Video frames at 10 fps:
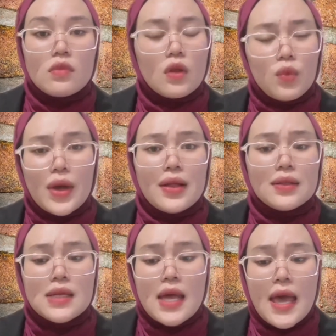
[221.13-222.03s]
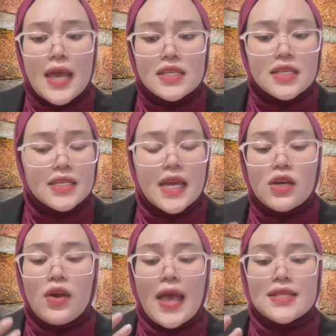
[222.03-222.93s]
Well, actually gecko
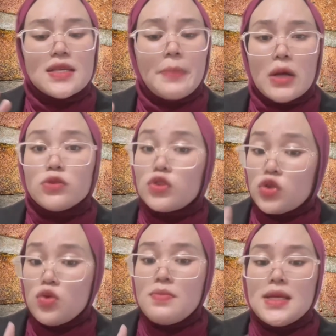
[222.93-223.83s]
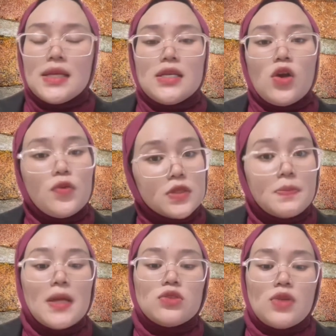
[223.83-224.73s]
has about 2 million of
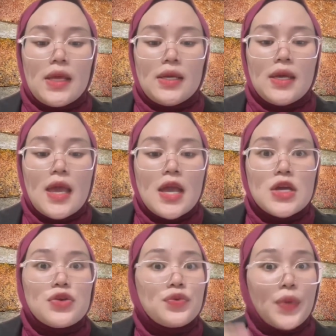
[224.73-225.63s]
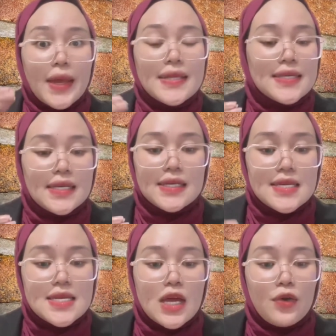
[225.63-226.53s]
spatulae, creating
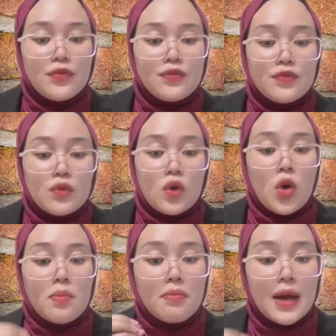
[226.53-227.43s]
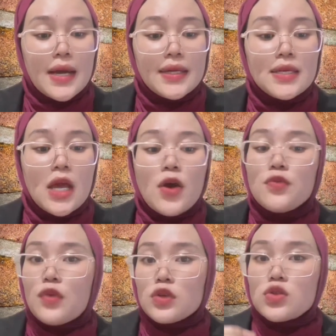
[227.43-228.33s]
enough combined
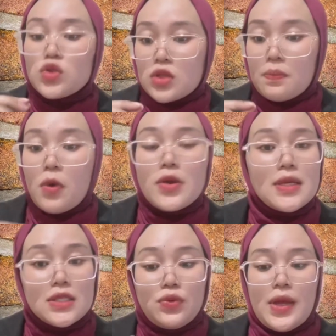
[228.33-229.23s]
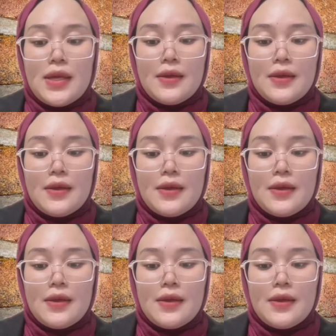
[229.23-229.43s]
force to support its weight.